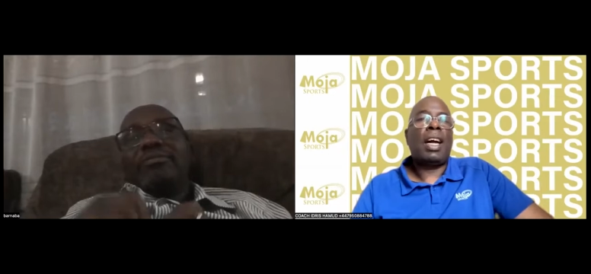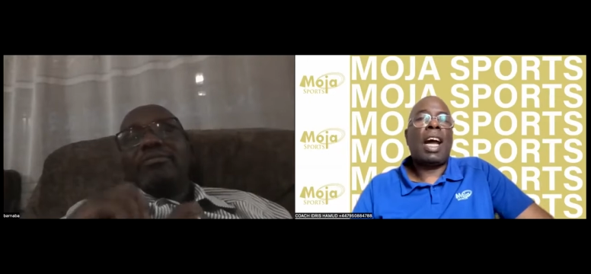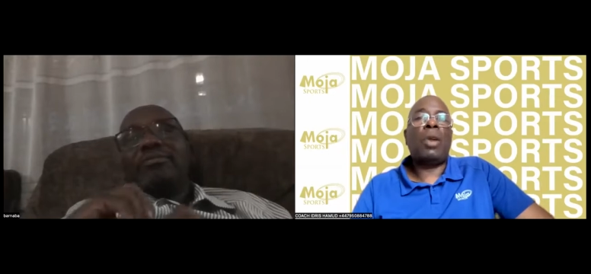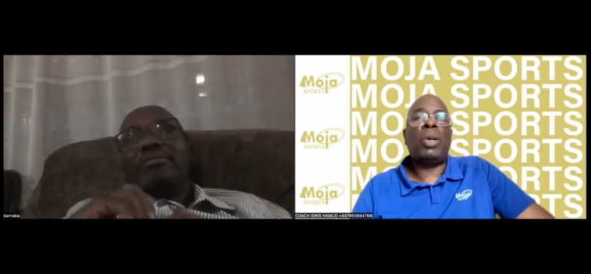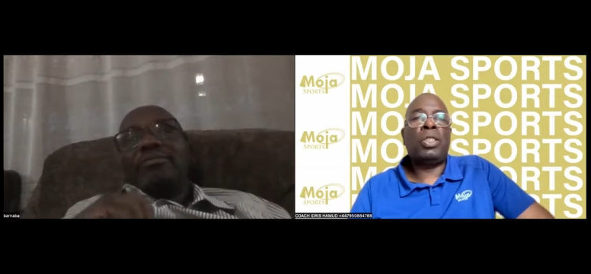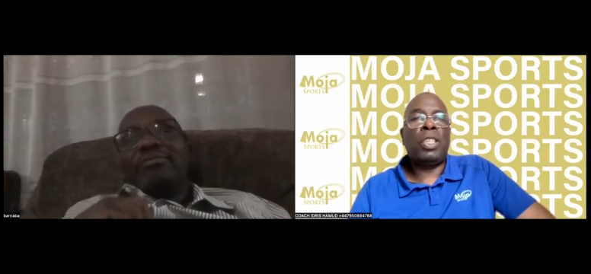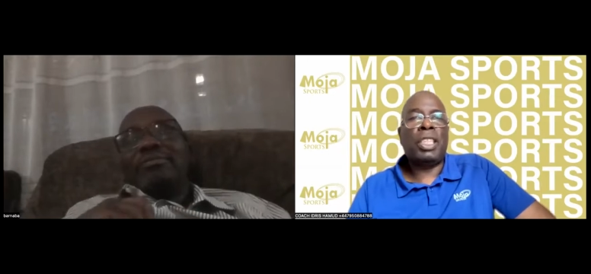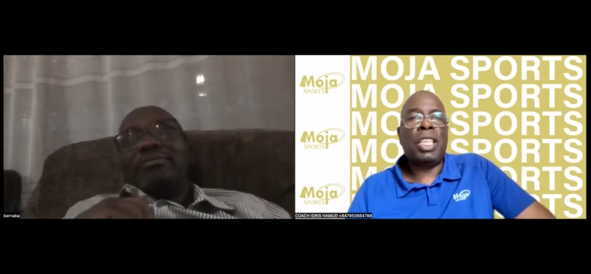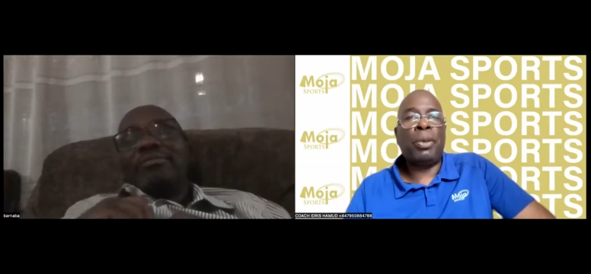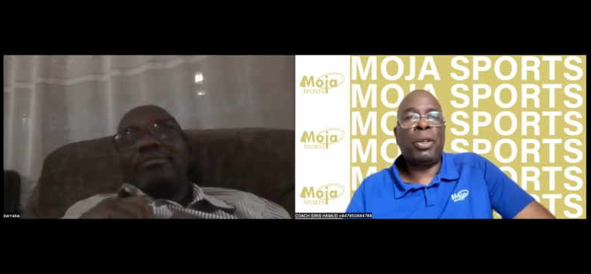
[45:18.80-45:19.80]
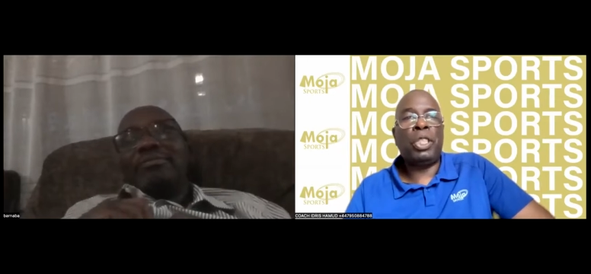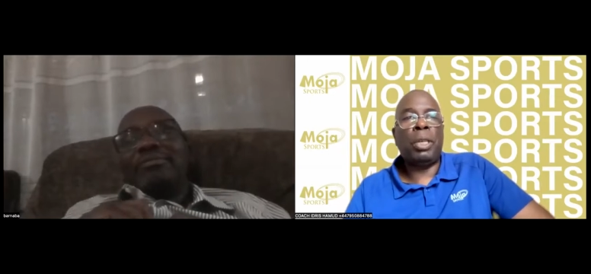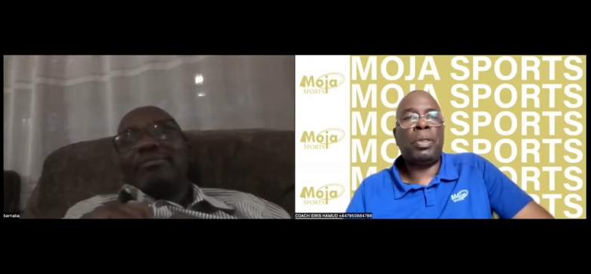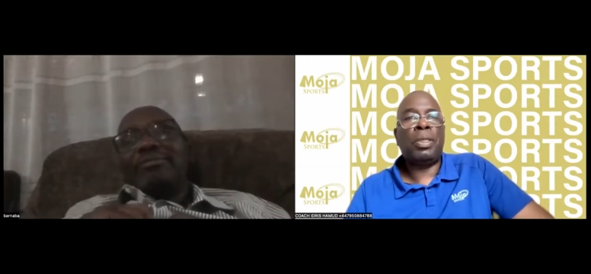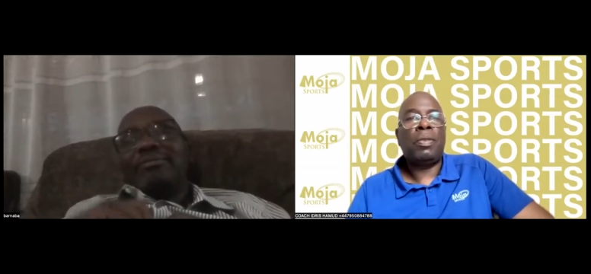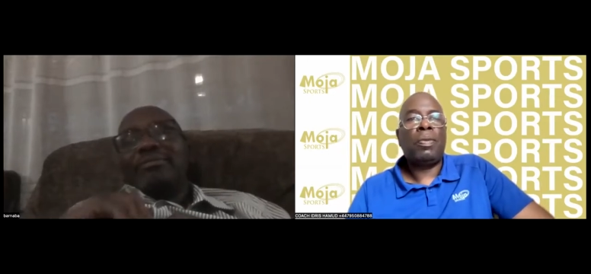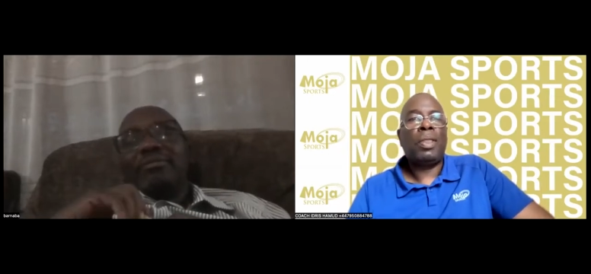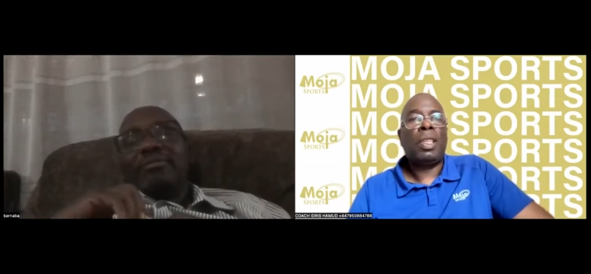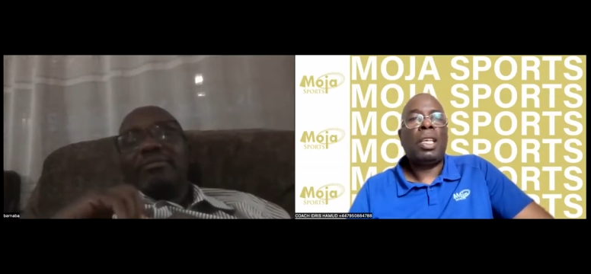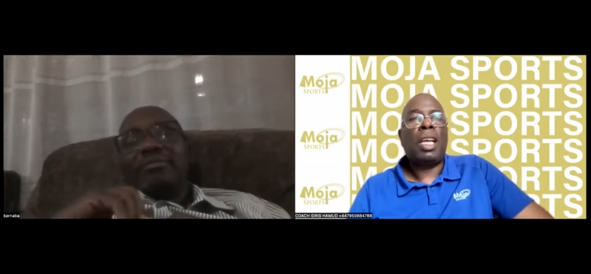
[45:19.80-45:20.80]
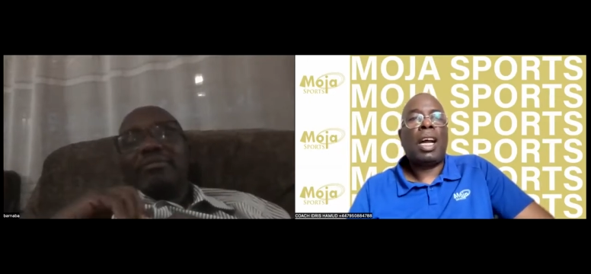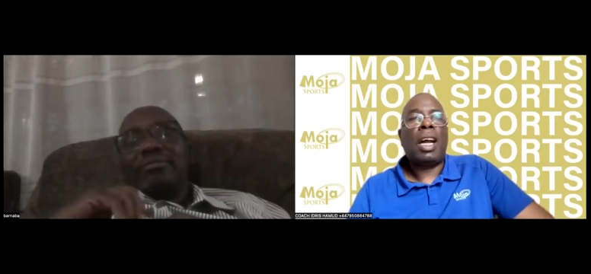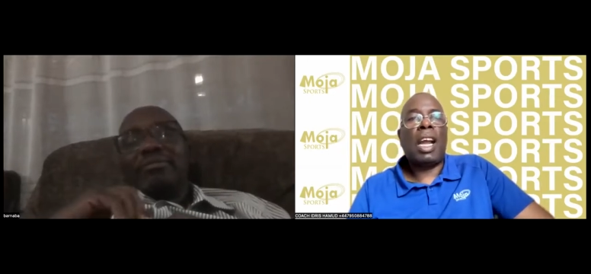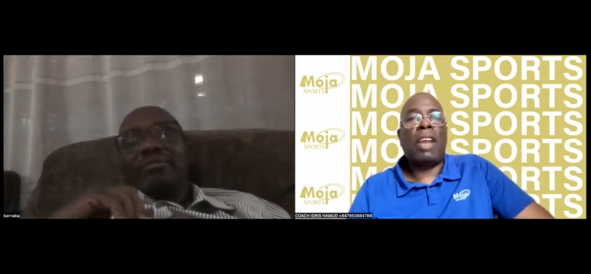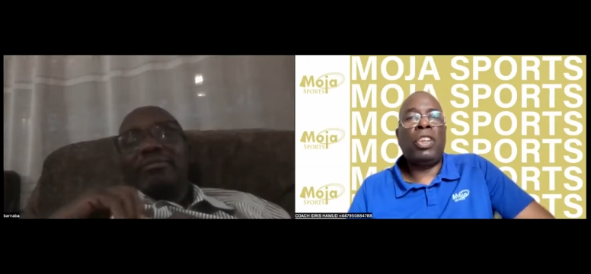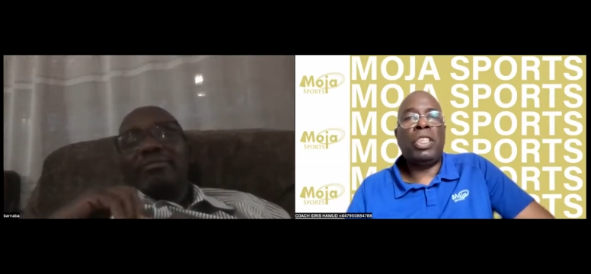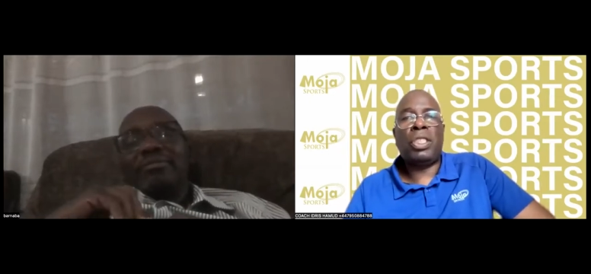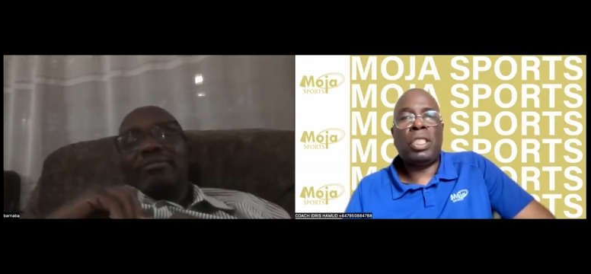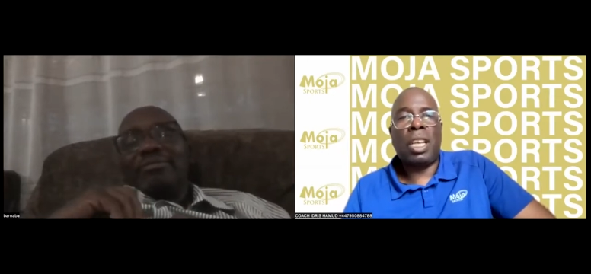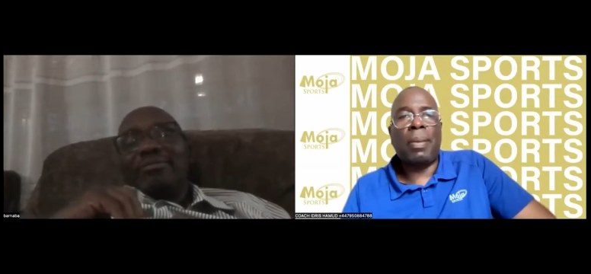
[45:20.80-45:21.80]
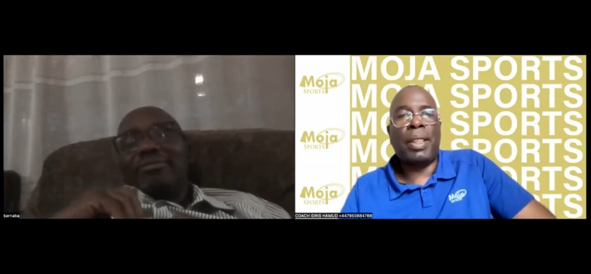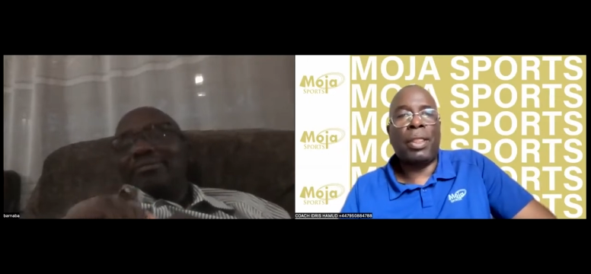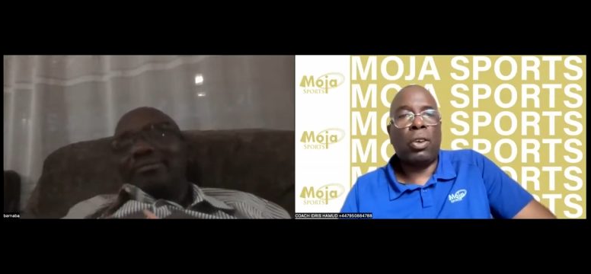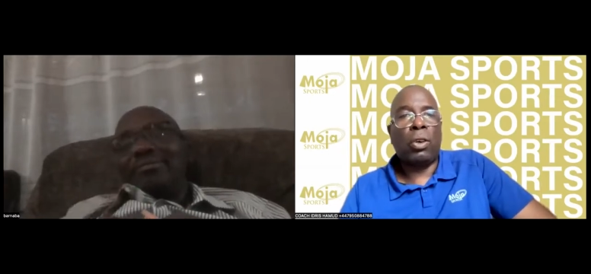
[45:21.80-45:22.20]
I went to the championships, I finished 7th,